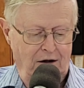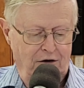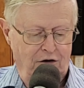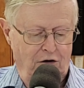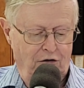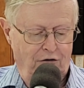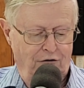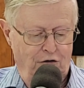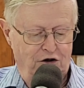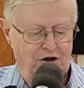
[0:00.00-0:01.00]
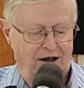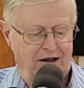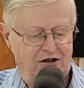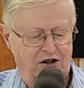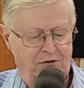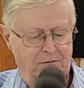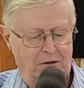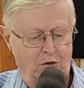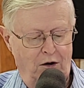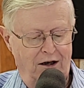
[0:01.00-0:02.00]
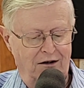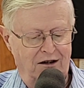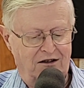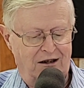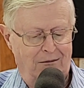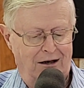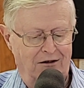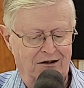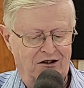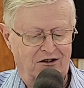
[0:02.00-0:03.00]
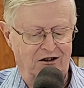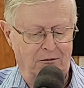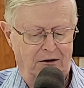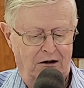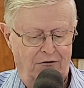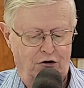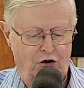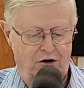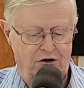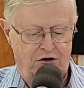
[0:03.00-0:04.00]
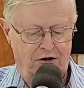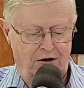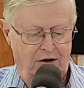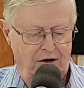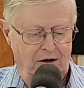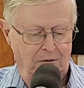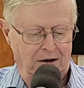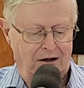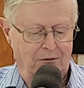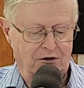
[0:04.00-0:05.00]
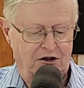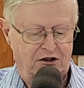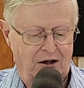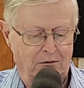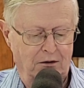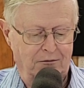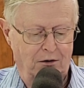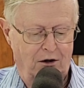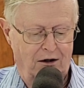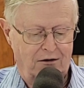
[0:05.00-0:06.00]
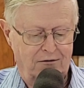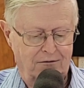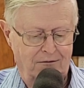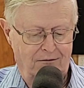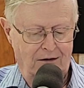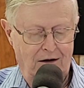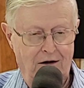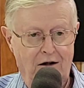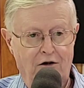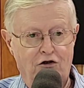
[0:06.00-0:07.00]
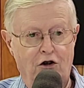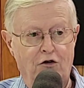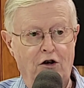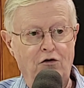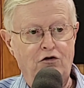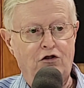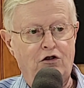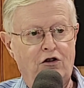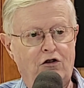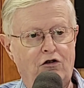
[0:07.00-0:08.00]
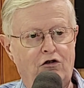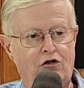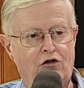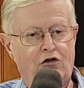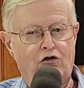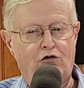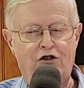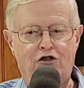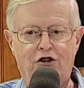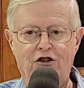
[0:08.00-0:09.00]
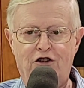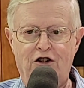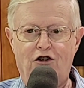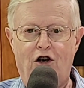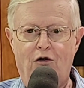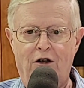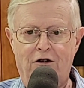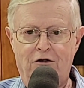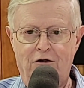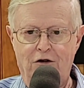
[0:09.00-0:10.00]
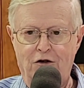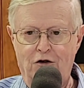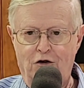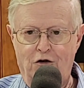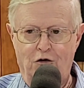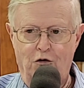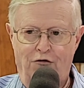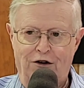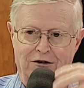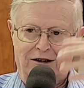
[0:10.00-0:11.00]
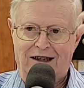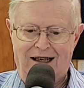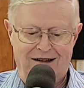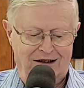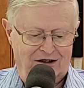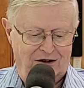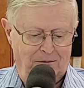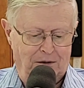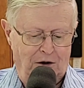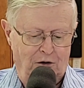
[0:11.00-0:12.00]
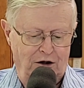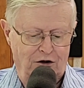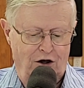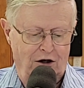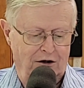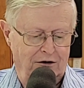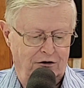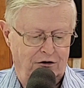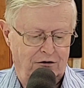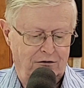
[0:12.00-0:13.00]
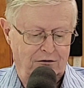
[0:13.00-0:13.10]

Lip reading: So, verse 9, he says, beware lest somehow this liberty of yours becomes a stumbling block. So those Christians in Corinth who felt they had this superior knowledge,